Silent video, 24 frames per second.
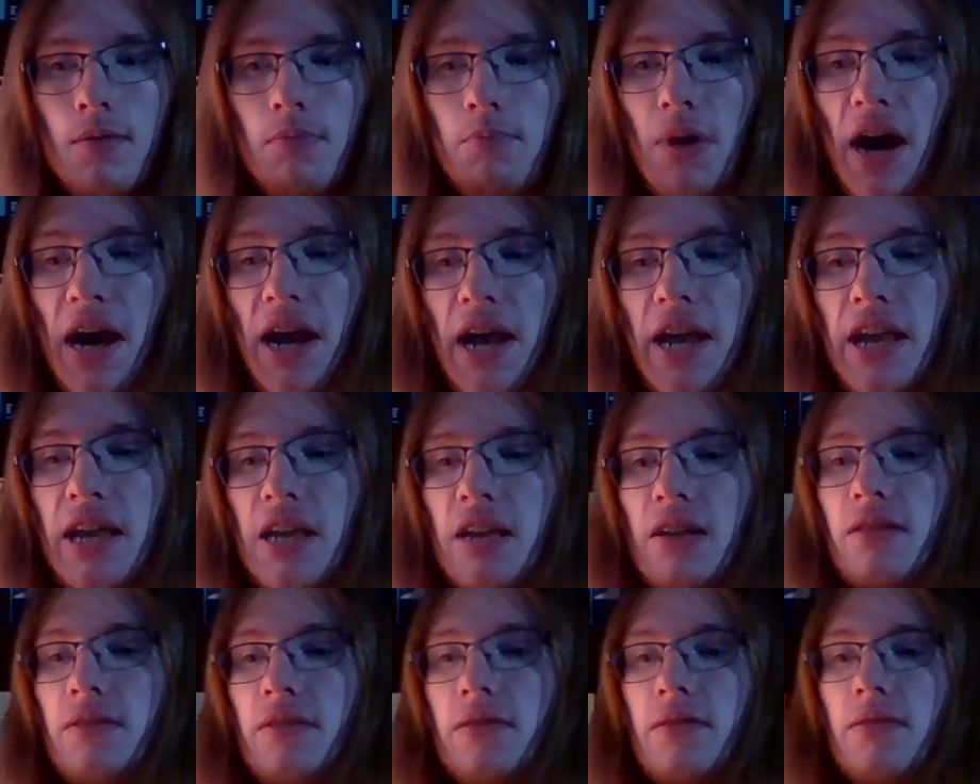
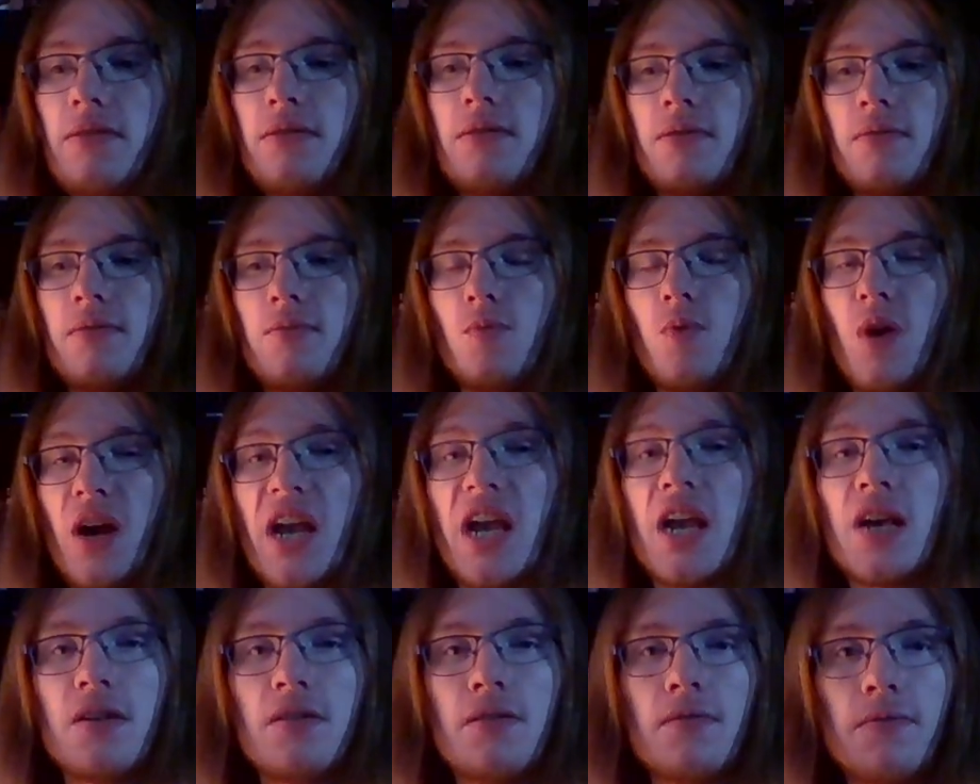by
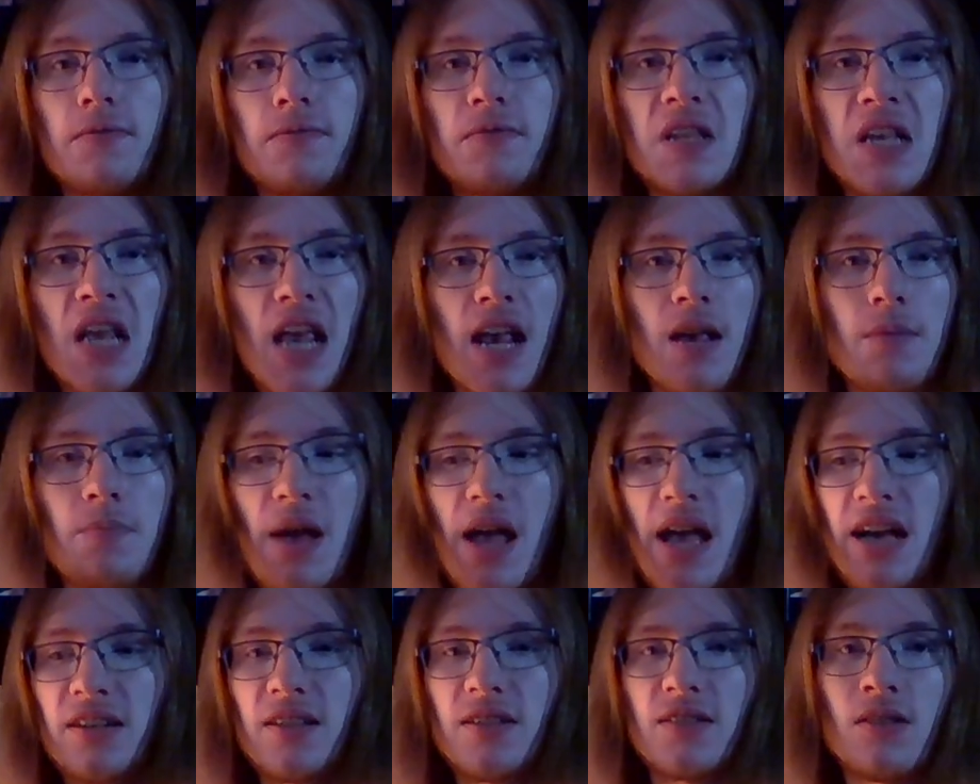way of the
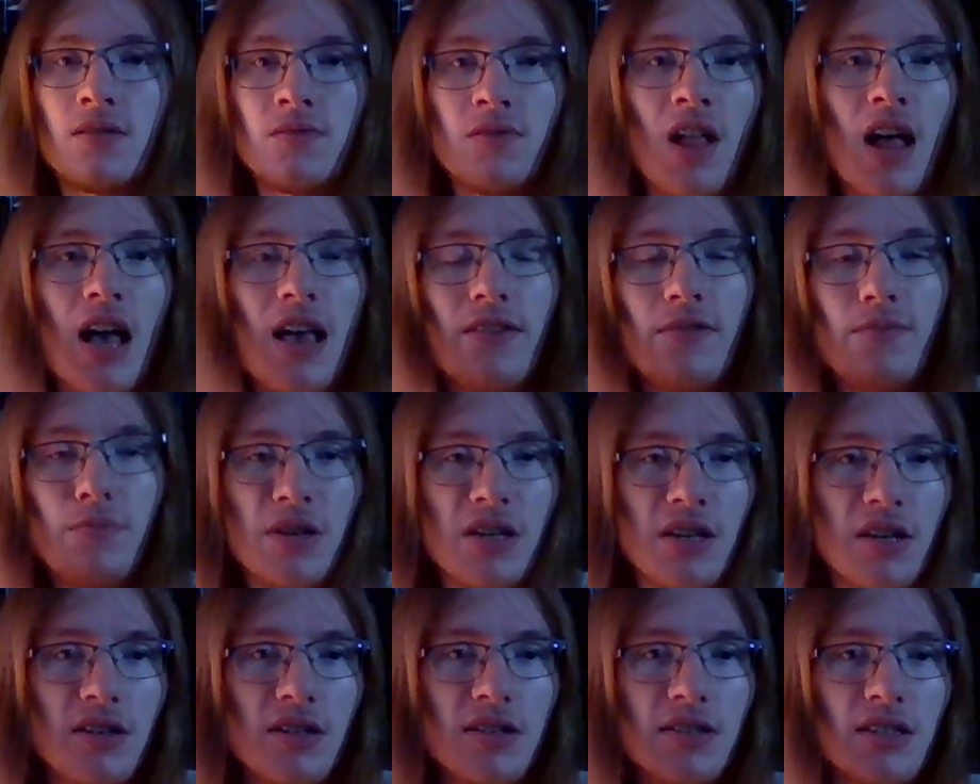apex of life,
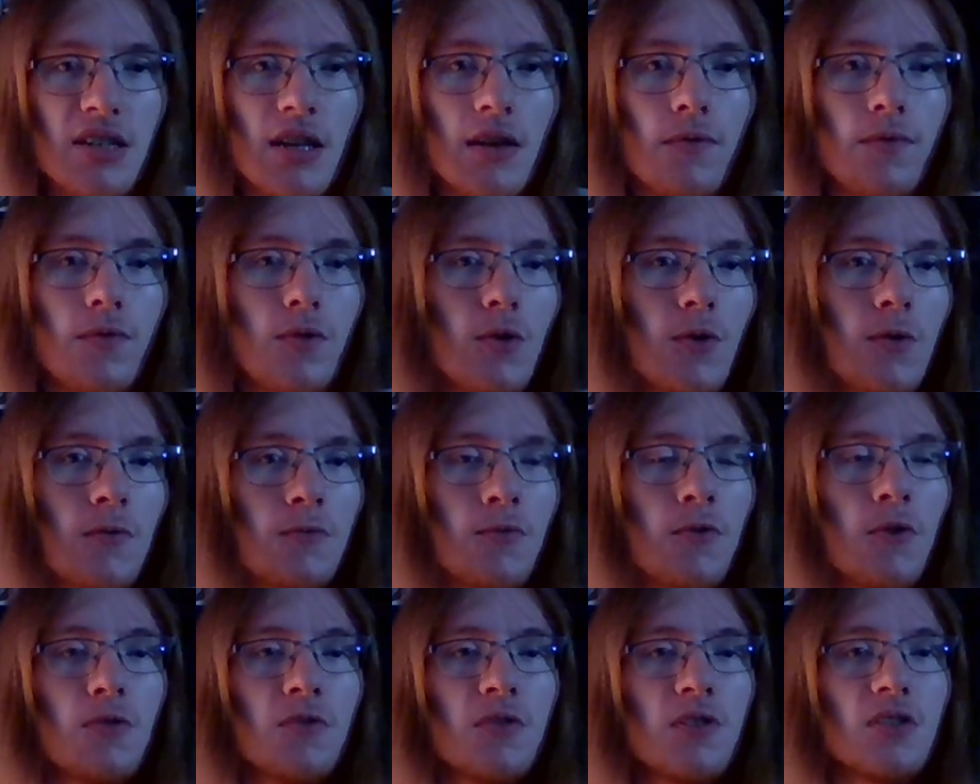because if you've
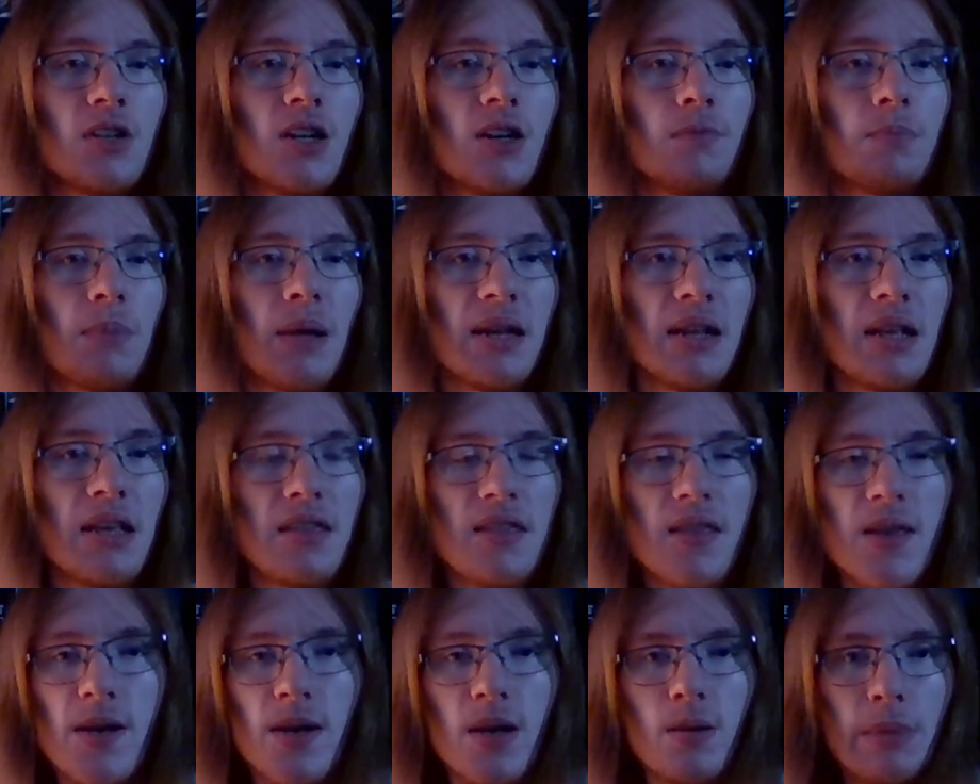looked up
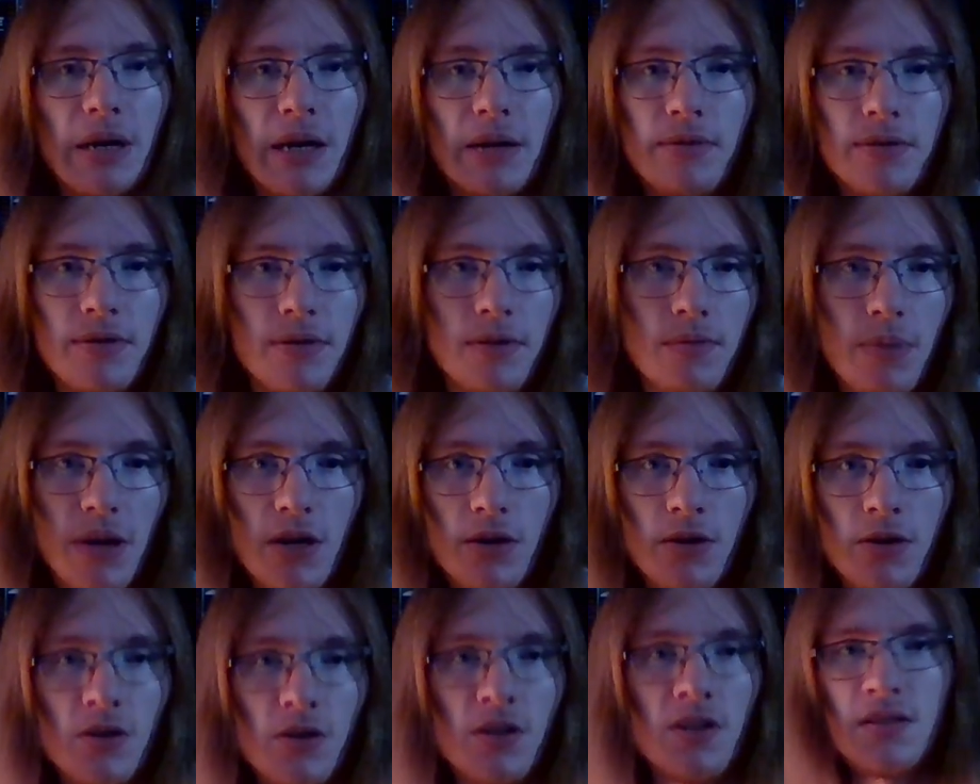anything about
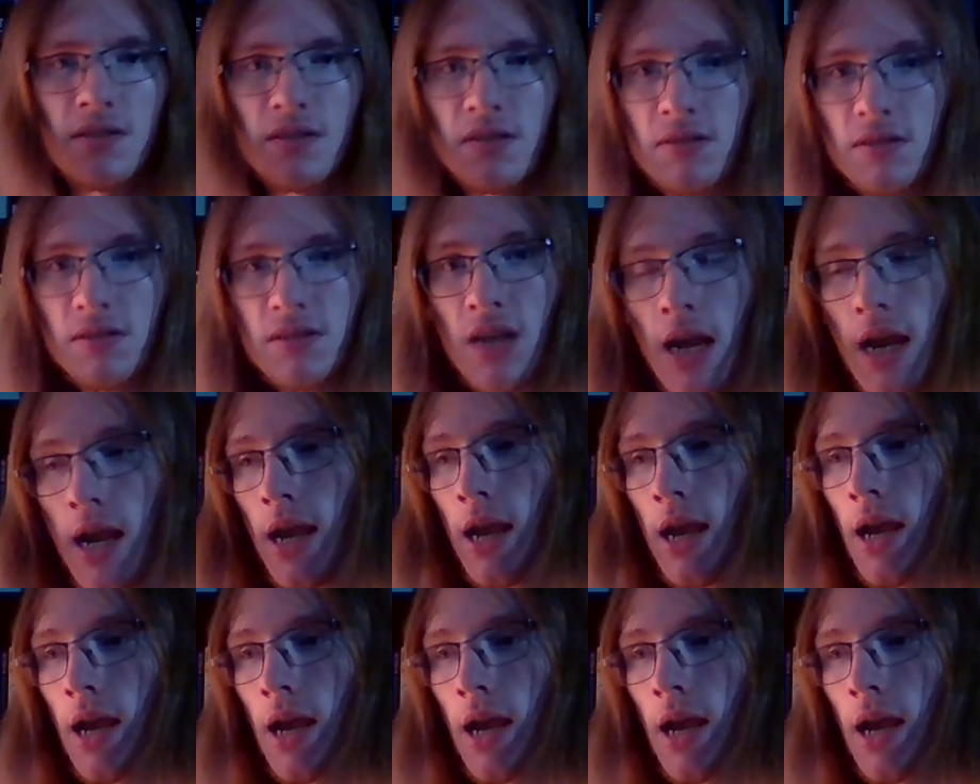peregrines,